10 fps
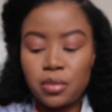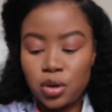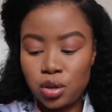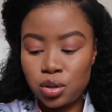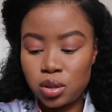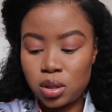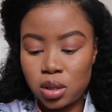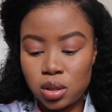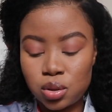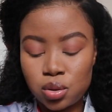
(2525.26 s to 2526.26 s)
gonna use
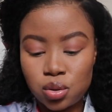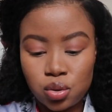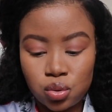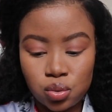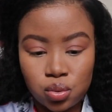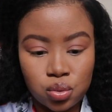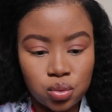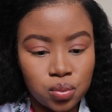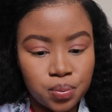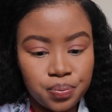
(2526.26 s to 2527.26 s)
this
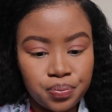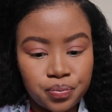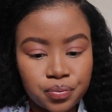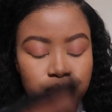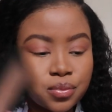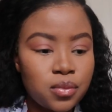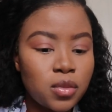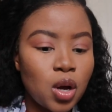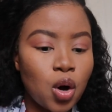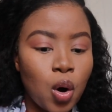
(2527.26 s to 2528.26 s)
to
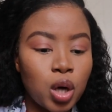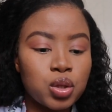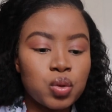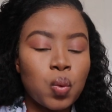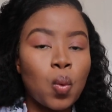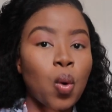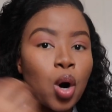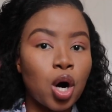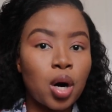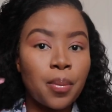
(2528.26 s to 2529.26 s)

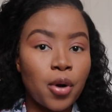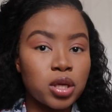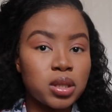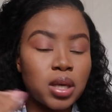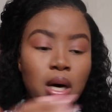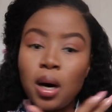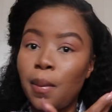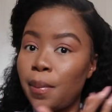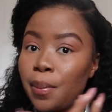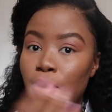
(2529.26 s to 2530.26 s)
contour, bronze up,
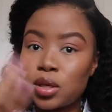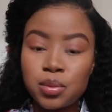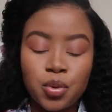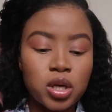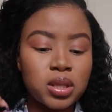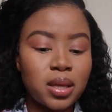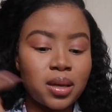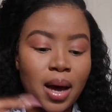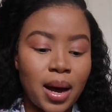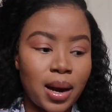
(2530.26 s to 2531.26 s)
bronze, and then
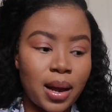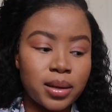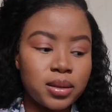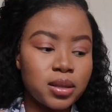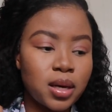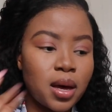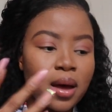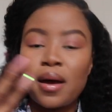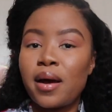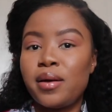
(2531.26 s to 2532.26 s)
highlight
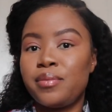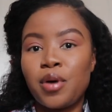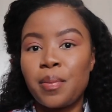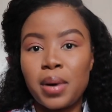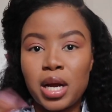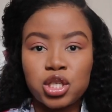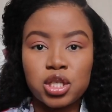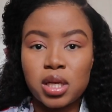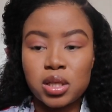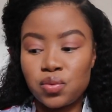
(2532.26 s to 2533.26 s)
and pop lashes.
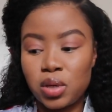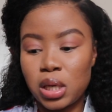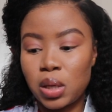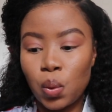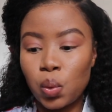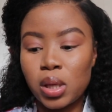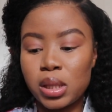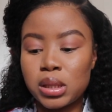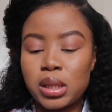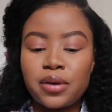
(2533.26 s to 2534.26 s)
That's really all
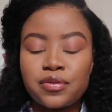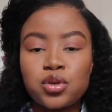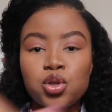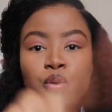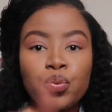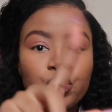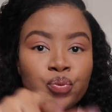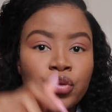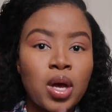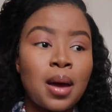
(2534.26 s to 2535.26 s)
that is left. So
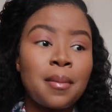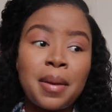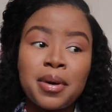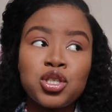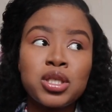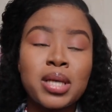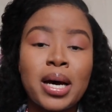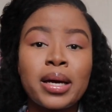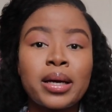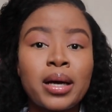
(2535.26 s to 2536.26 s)
my battery's
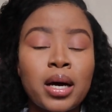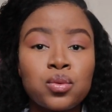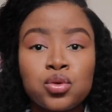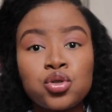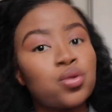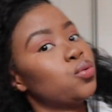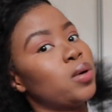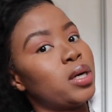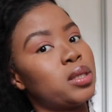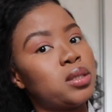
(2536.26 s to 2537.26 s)
dying. I will show you
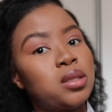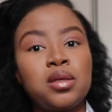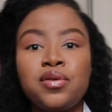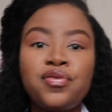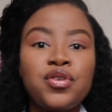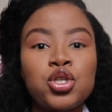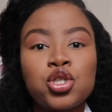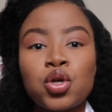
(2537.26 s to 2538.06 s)
guys the finished